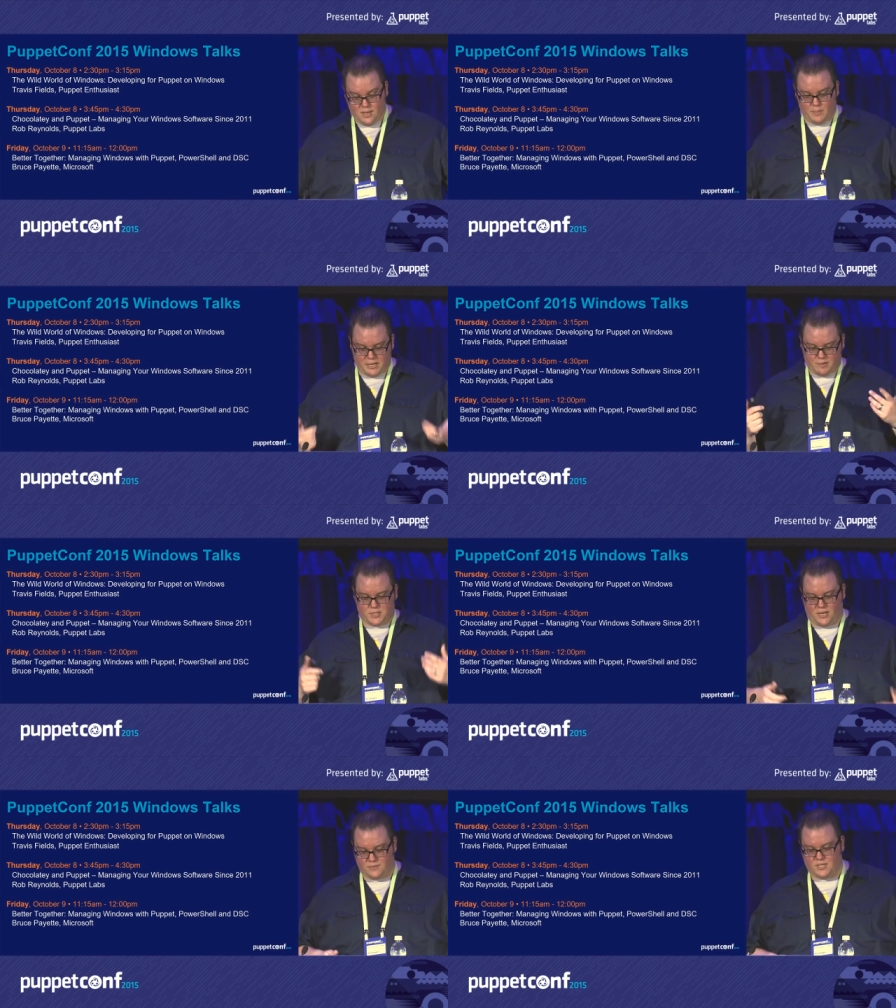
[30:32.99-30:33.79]

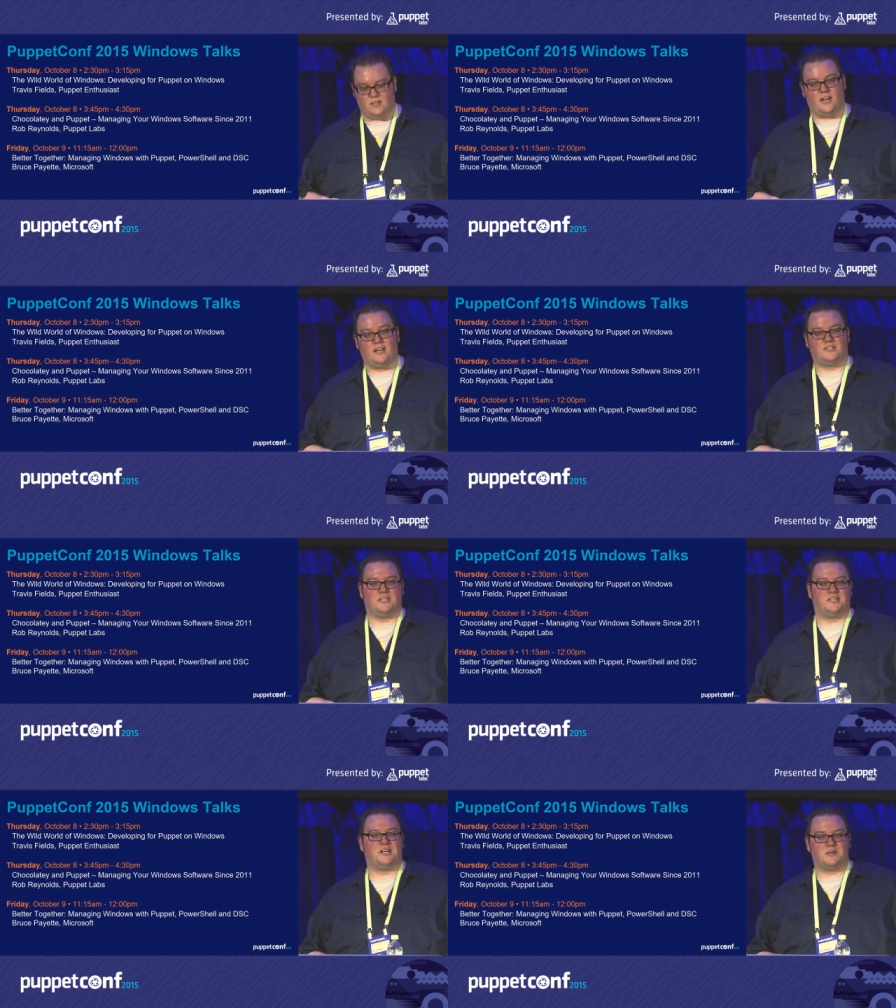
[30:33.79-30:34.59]
Microsoft's here to
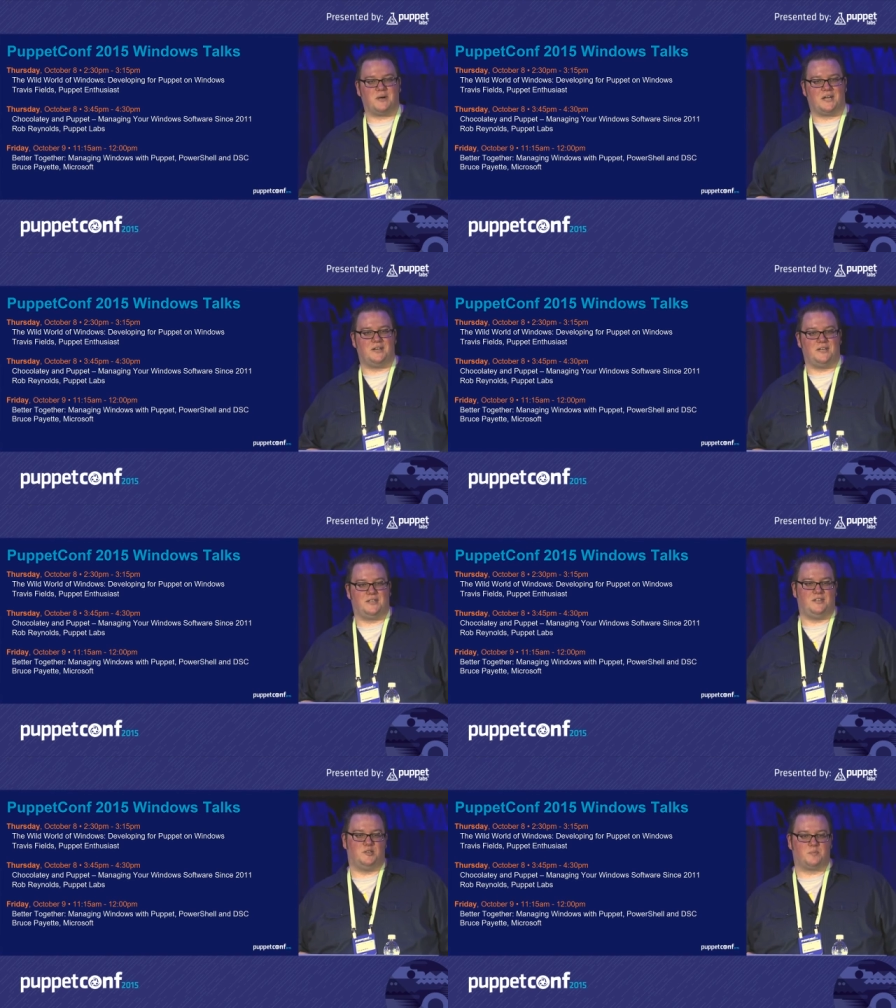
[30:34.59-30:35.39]
actually talk about how you
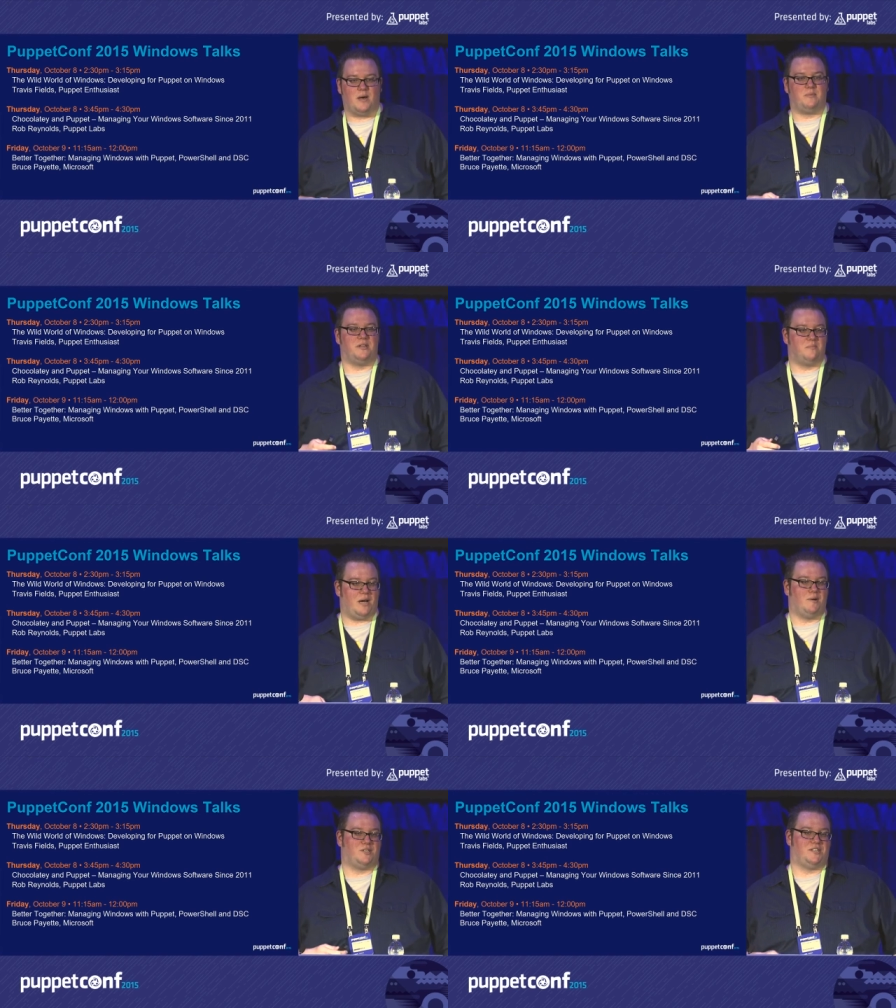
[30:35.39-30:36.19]
can use Puppet and
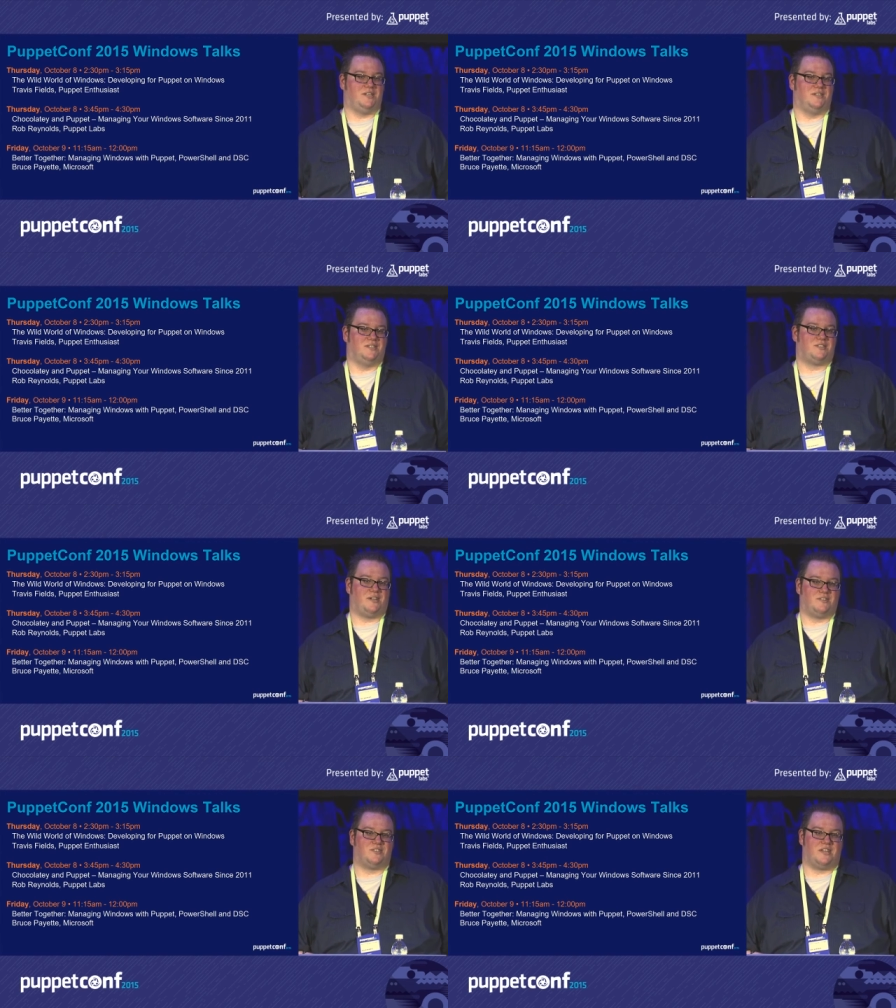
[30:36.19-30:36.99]
PowerShell
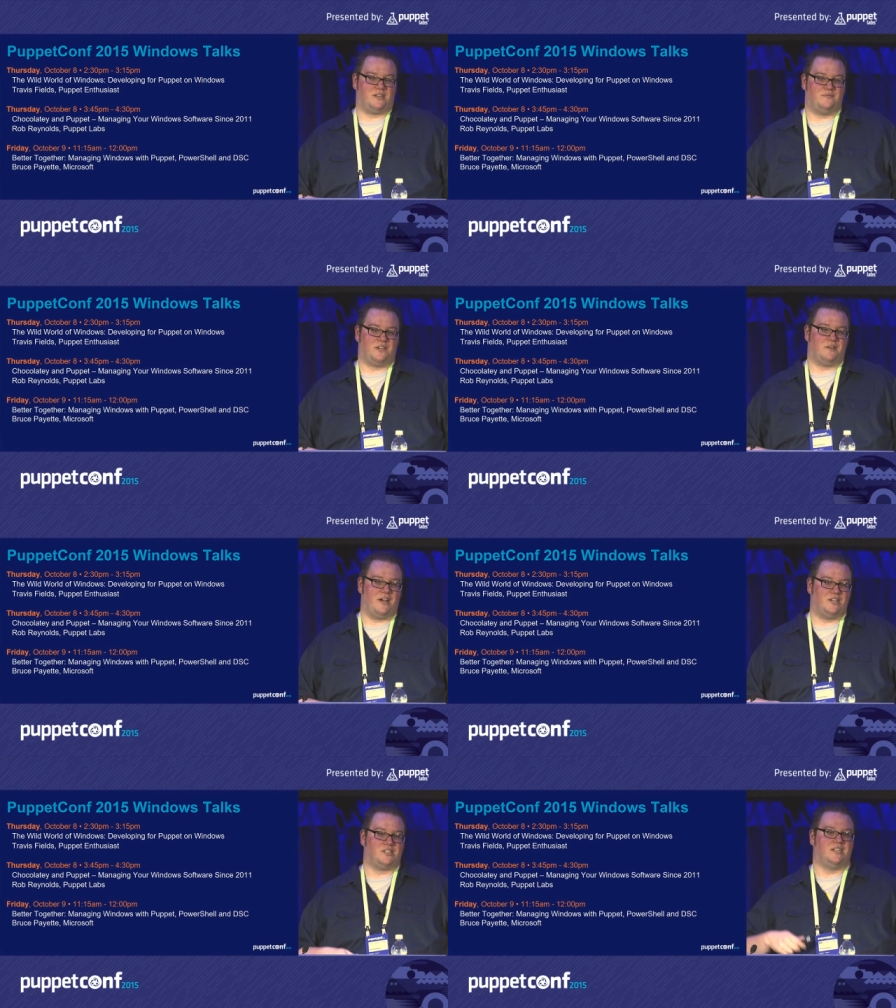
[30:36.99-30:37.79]
desired state
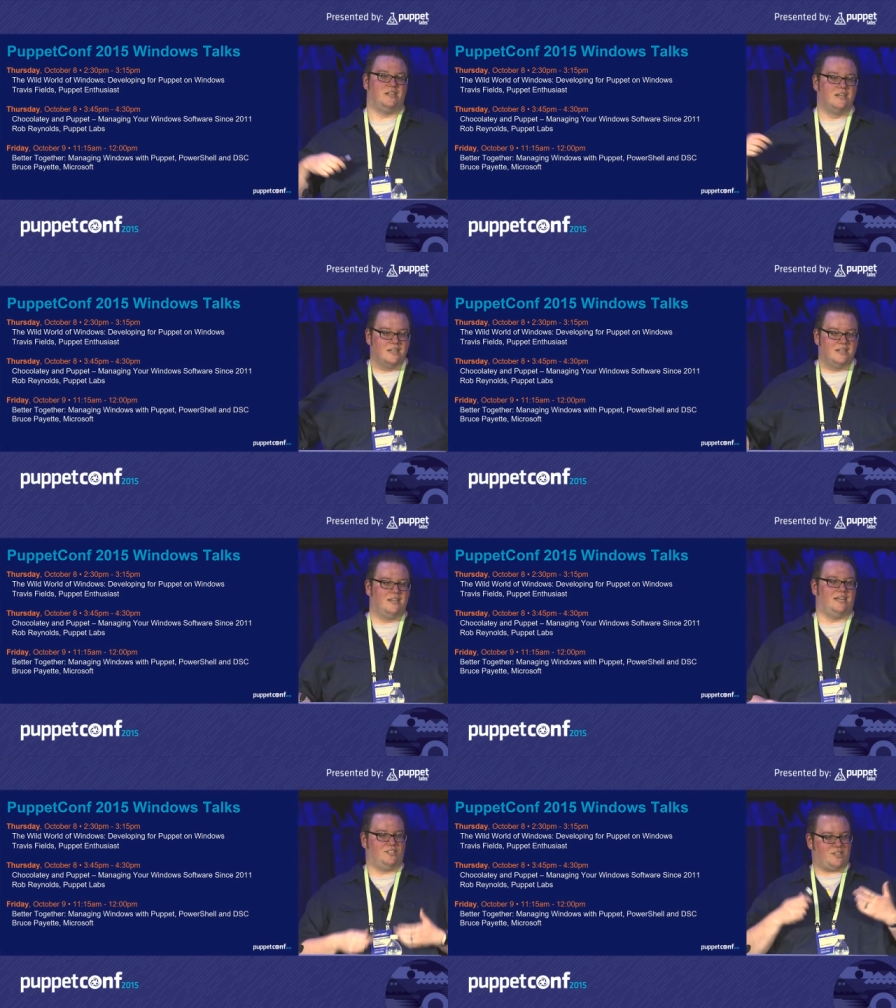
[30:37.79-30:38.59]
configuration
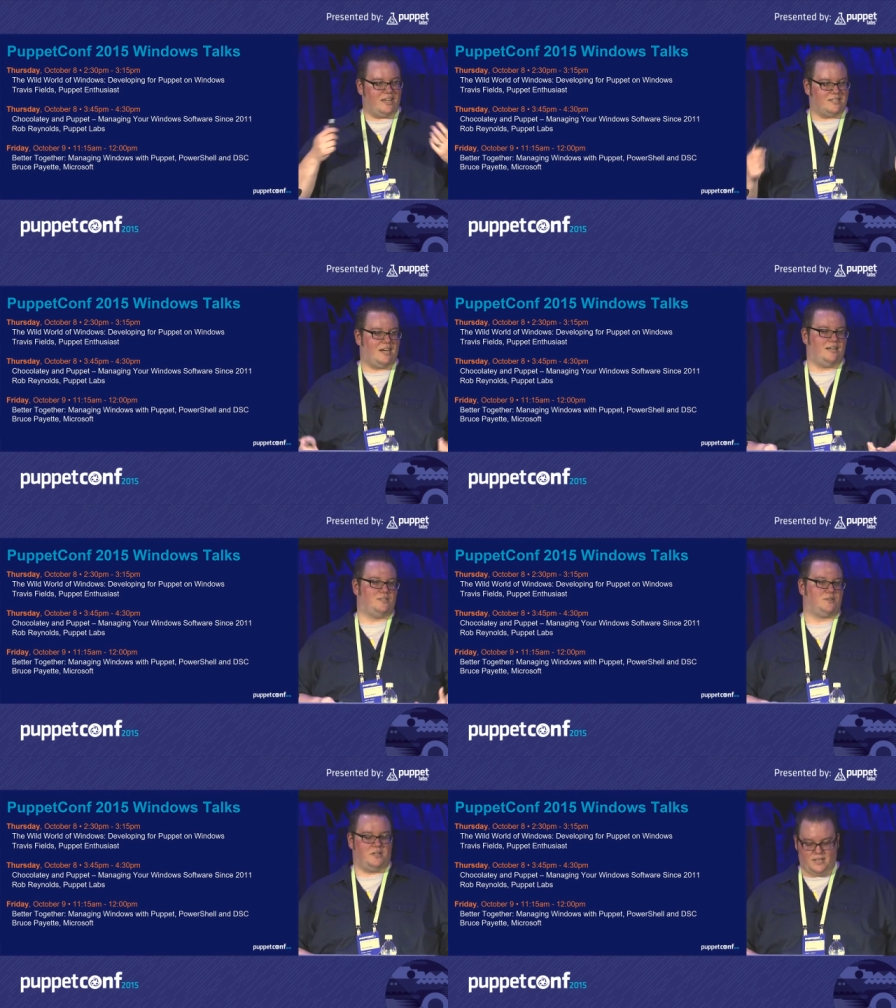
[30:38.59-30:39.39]
and just kind of tie
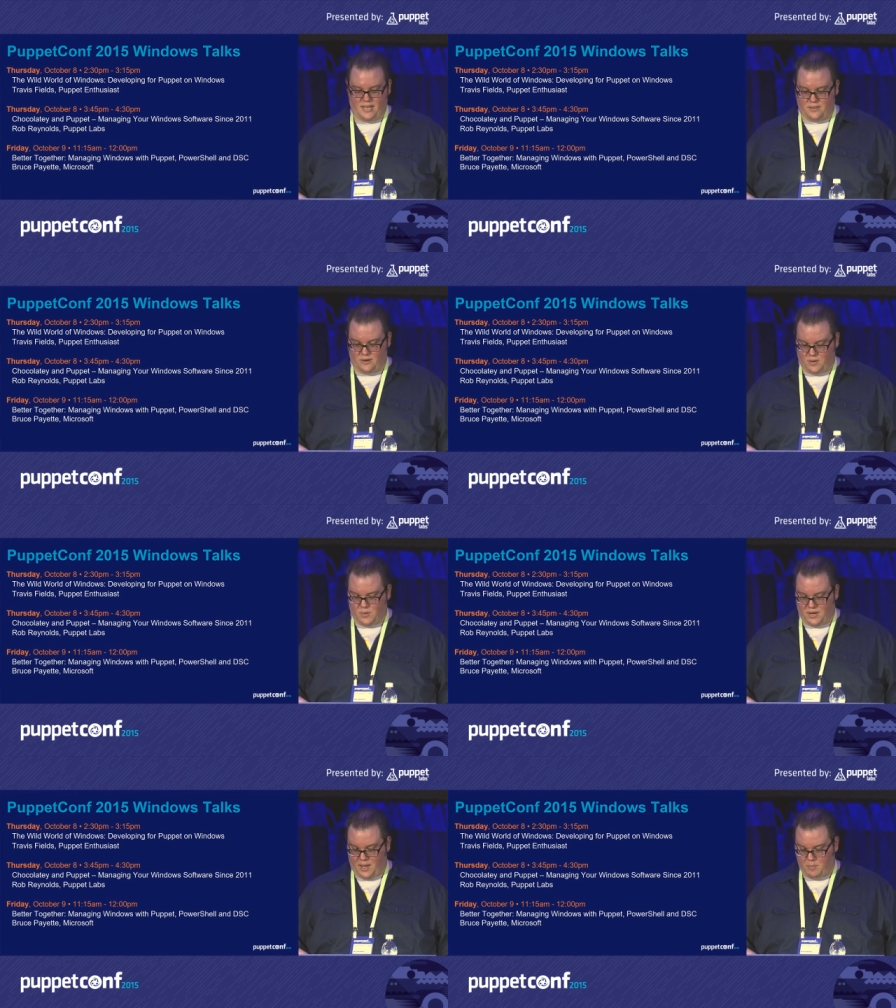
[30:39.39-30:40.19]
this all together into
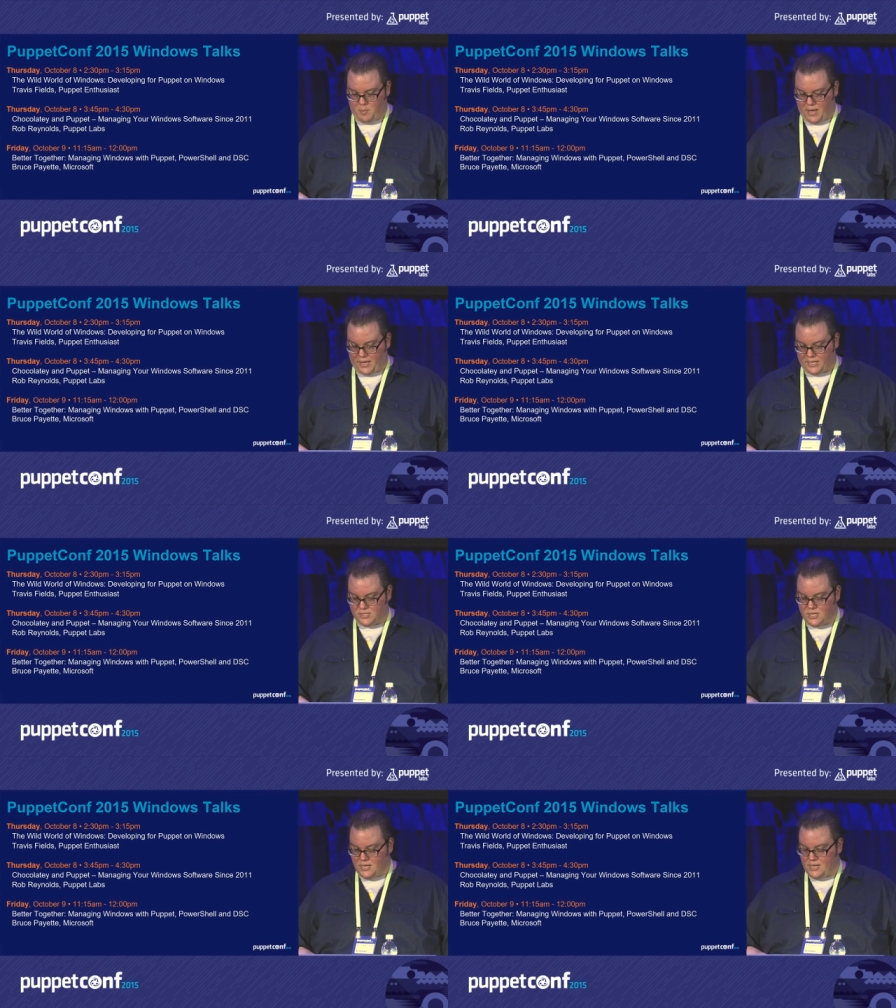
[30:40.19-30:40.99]
one happy package.